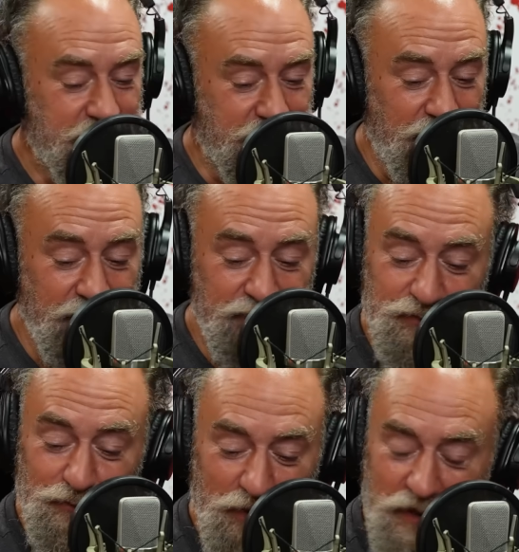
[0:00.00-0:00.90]
It
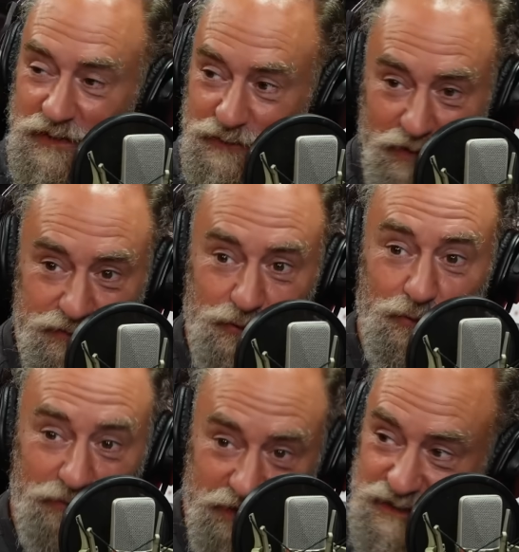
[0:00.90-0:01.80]
drives
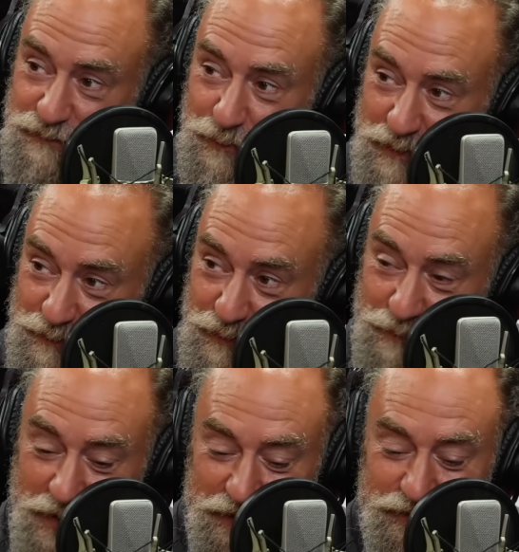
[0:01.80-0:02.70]
all reasonable
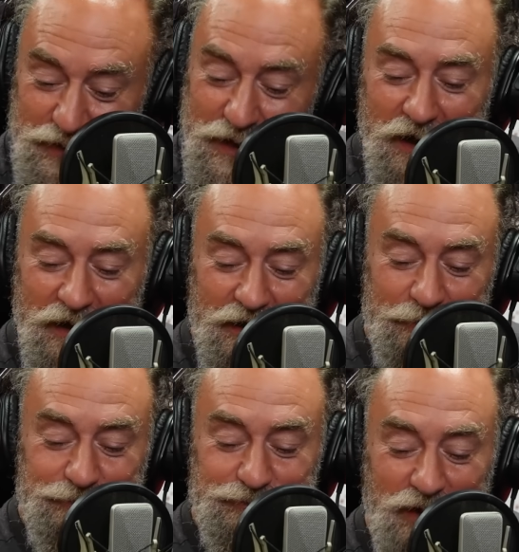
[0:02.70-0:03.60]
people mad.
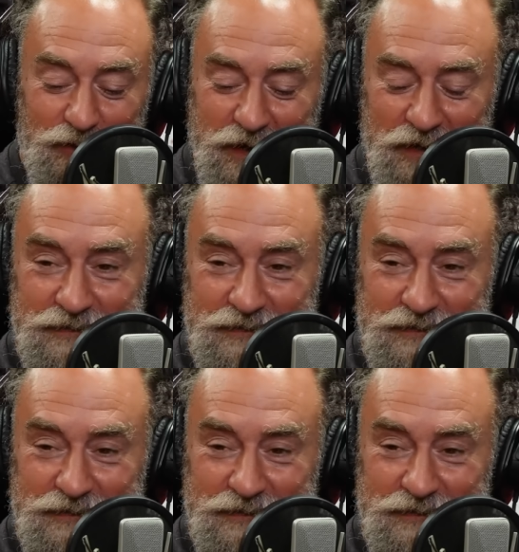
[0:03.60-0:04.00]
Okay.